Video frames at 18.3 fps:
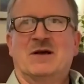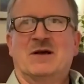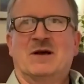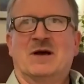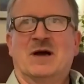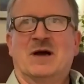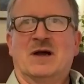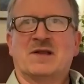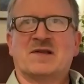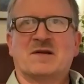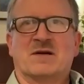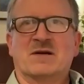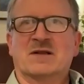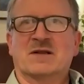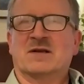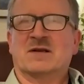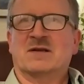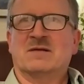I
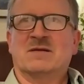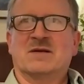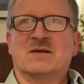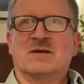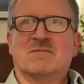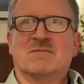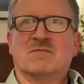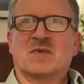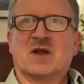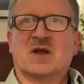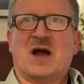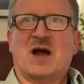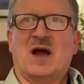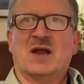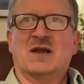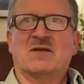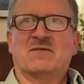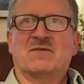started
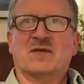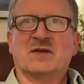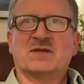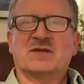kind of,